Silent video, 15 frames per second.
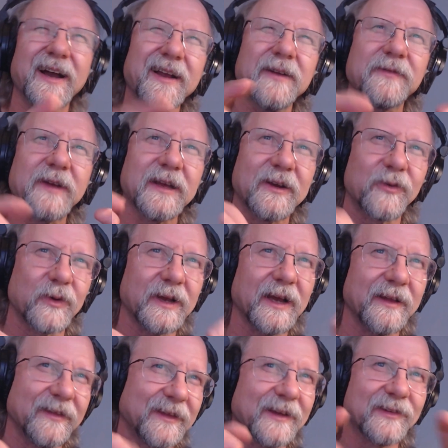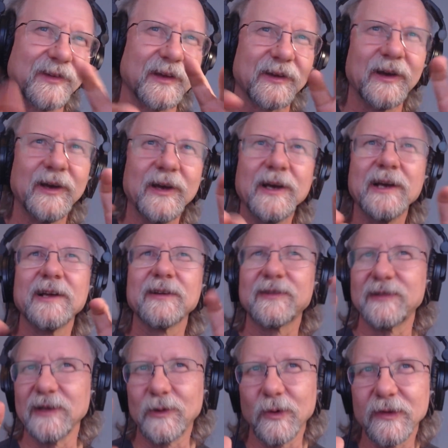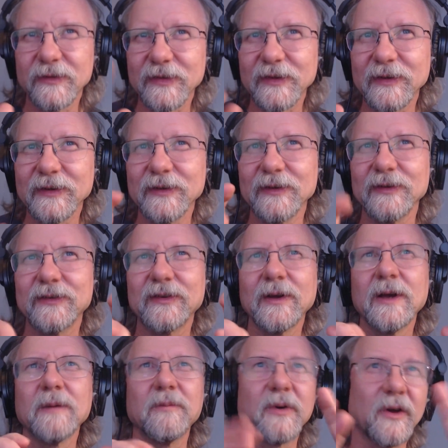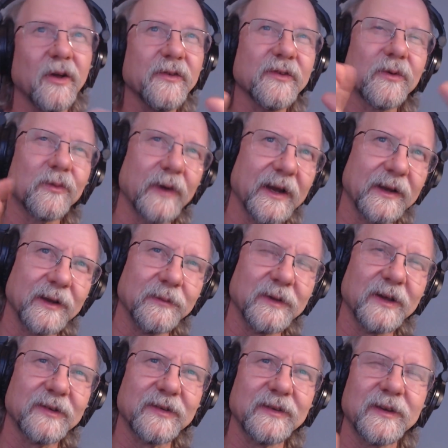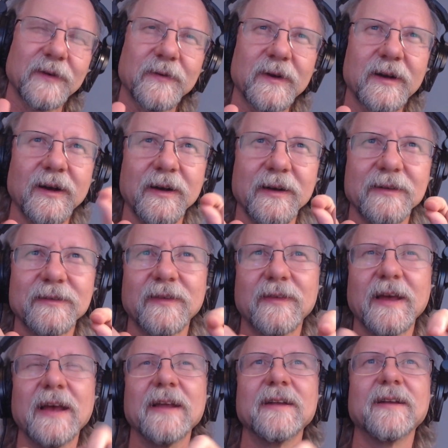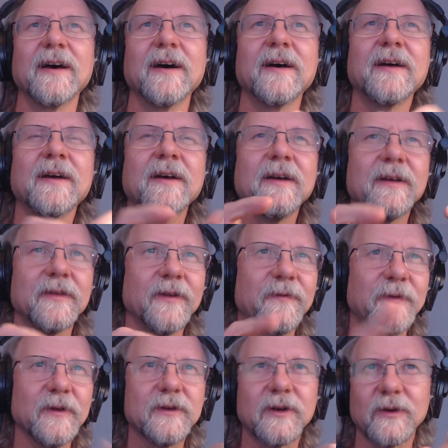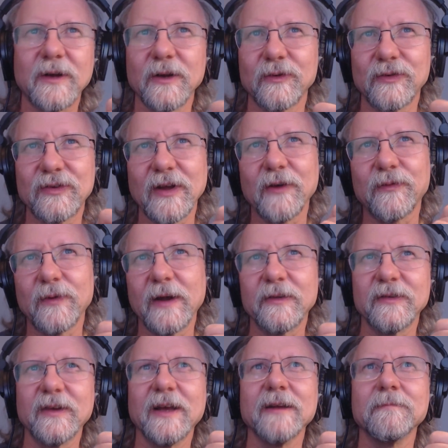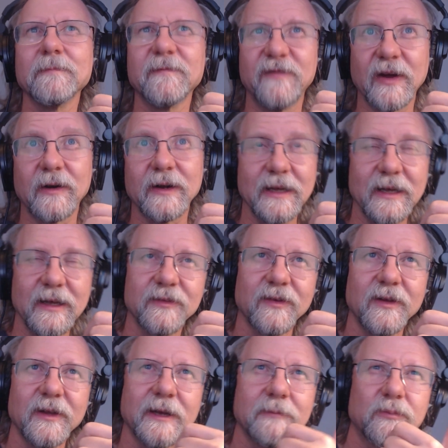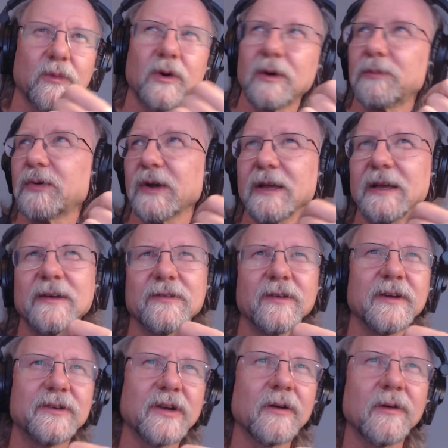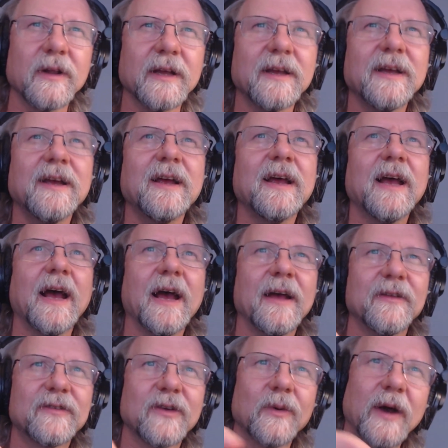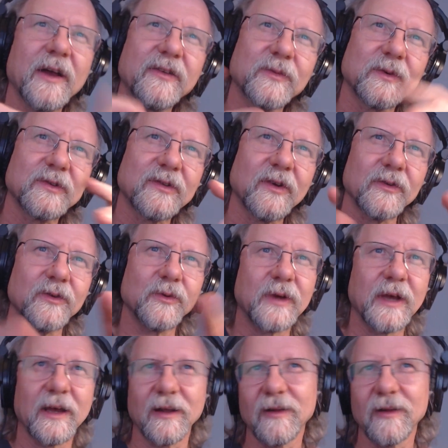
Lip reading: can create things like sequences, but also randomness and different kinds. And the filter can self-resonate very easily, or pretty easily generally. And so as a result, you get